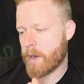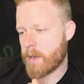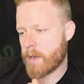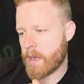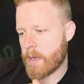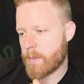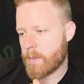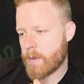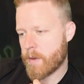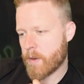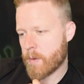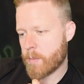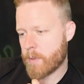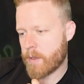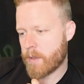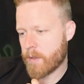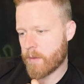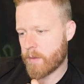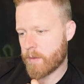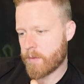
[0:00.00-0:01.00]
name here
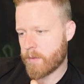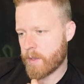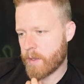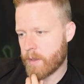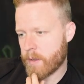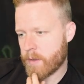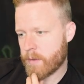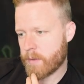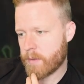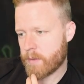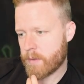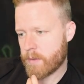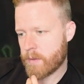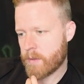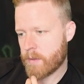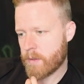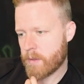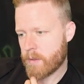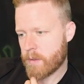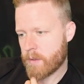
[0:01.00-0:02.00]
because they're
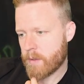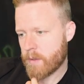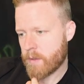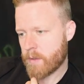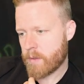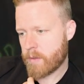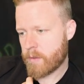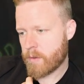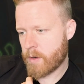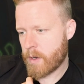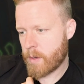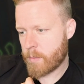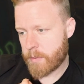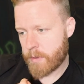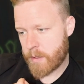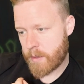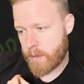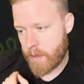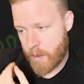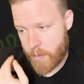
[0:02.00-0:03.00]
not
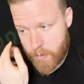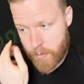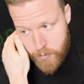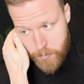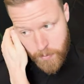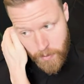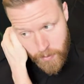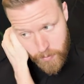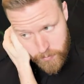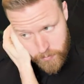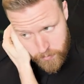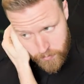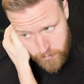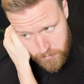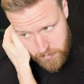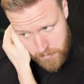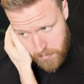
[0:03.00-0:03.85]
playing counter spells.